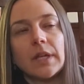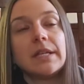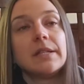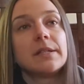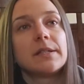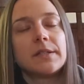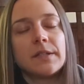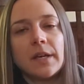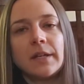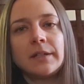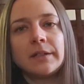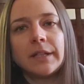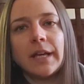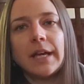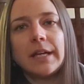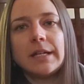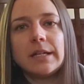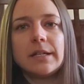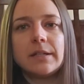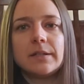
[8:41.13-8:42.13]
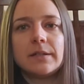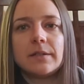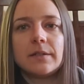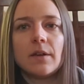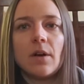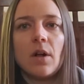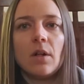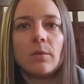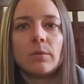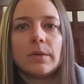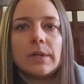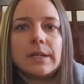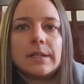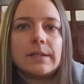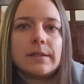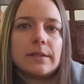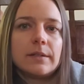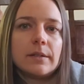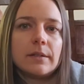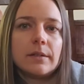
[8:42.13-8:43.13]
sunlight
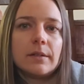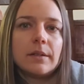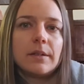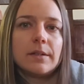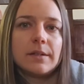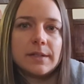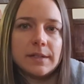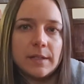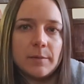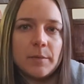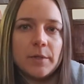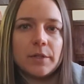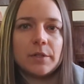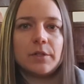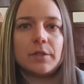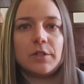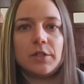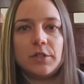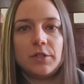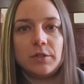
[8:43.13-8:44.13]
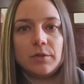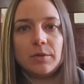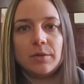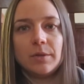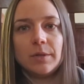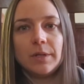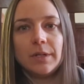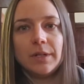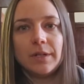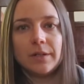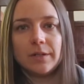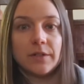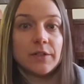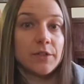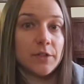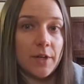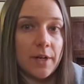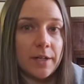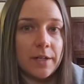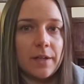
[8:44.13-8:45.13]
it's similar to
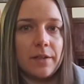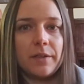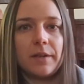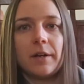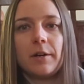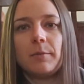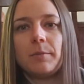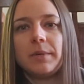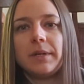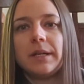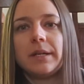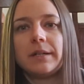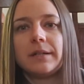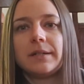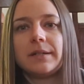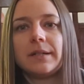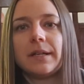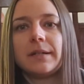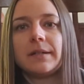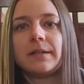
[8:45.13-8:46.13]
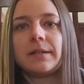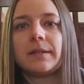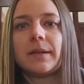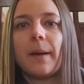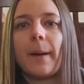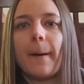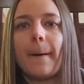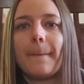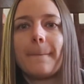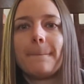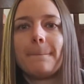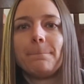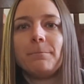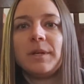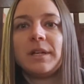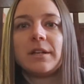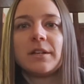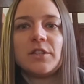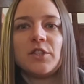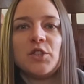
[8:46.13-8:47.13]
sauna therapy in a sense,
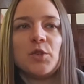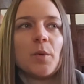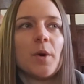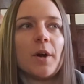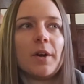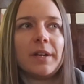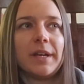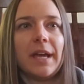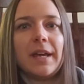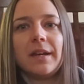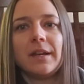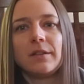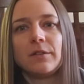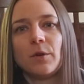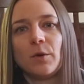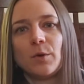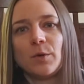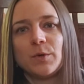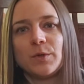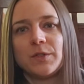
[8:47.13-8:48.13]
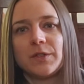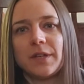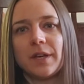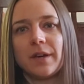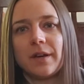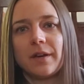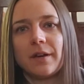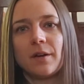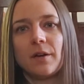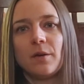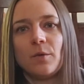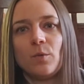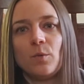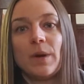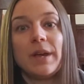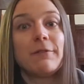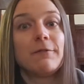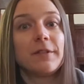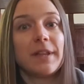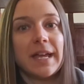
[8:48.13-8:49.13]
because you are getting those
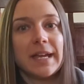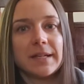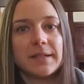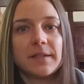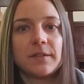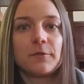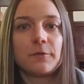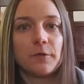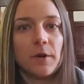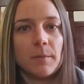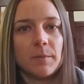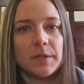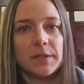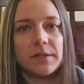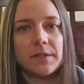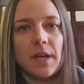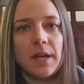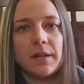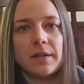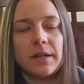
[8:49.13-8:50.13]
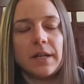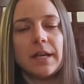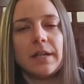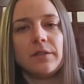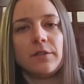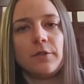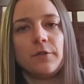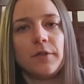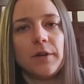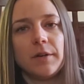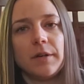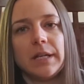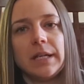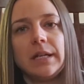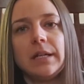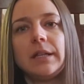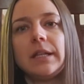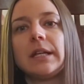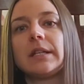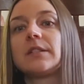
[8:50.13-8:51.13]
wavelengths from the sun, and they're very
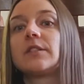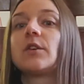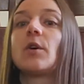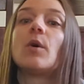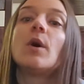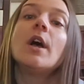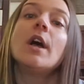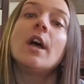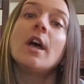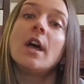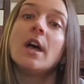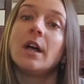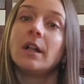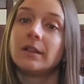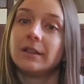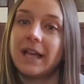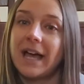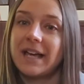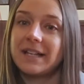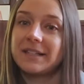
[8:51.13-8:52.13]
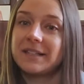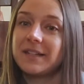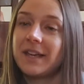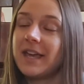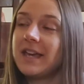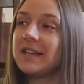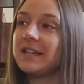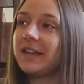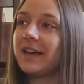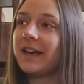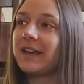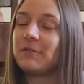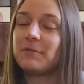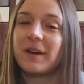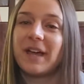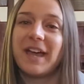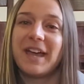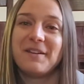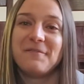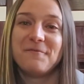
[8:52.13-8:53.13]
healing. So last night I
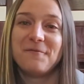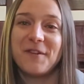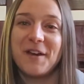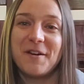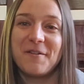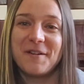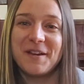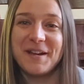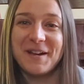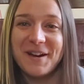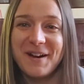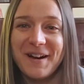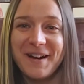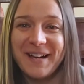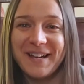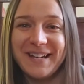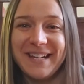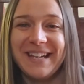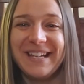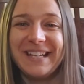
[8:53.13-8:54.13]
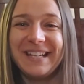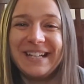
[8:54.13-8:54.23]
ran very hot.